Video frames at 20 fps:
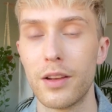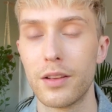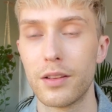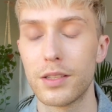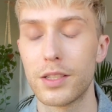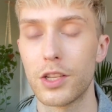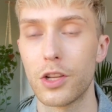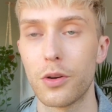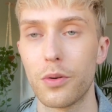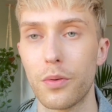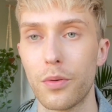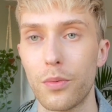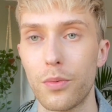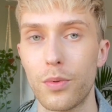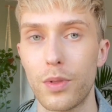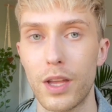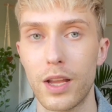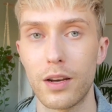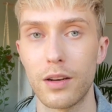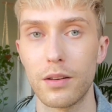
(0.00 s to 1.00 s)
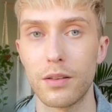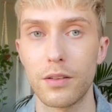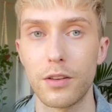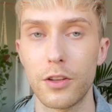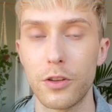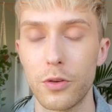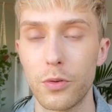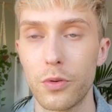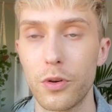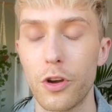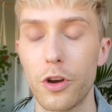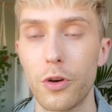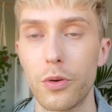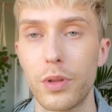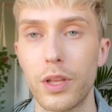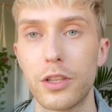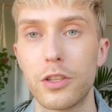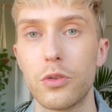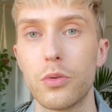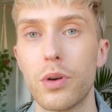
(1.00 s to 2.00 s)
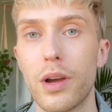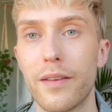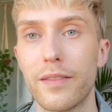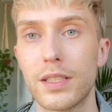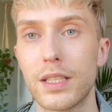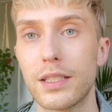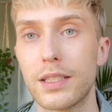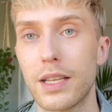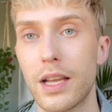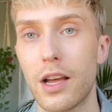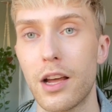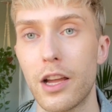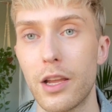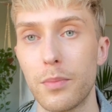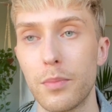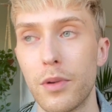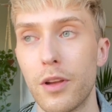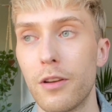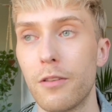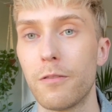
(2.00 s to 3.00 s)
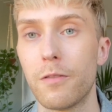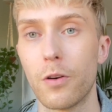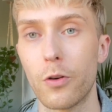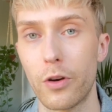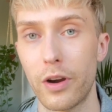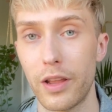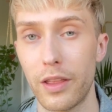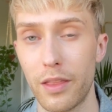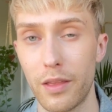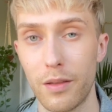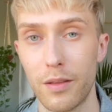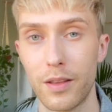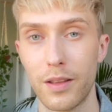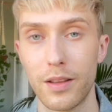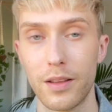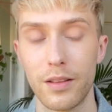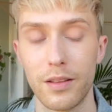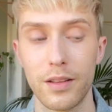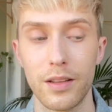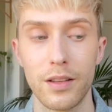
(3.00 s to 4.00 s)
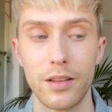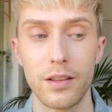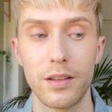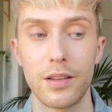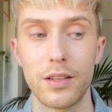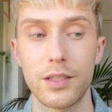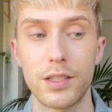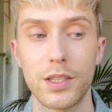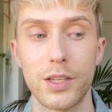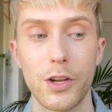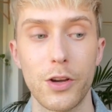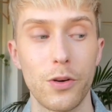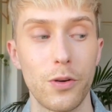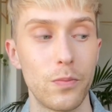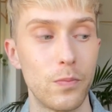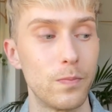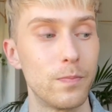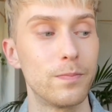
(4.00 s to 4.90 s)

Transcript: so then you know that you have the time for it. So